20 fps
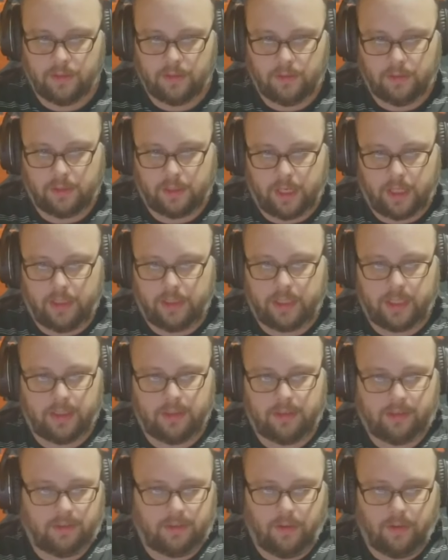You get you
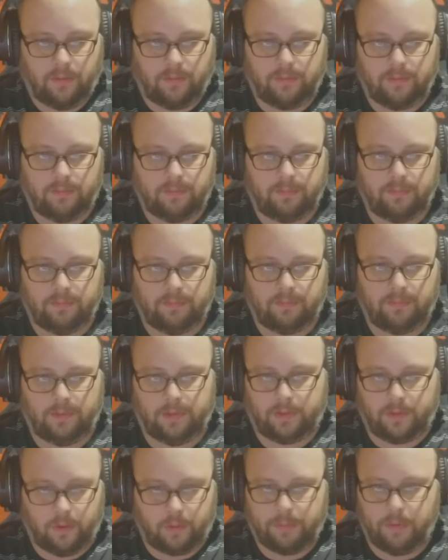guys don't
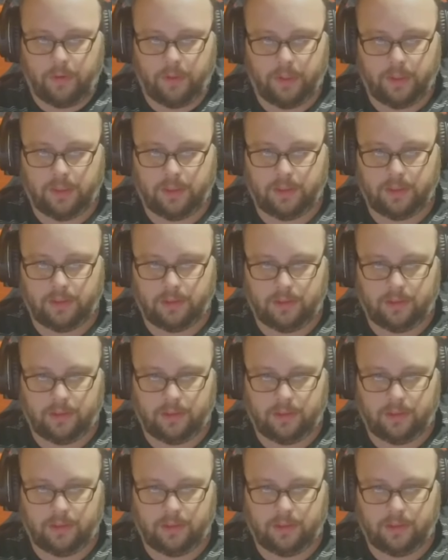score points.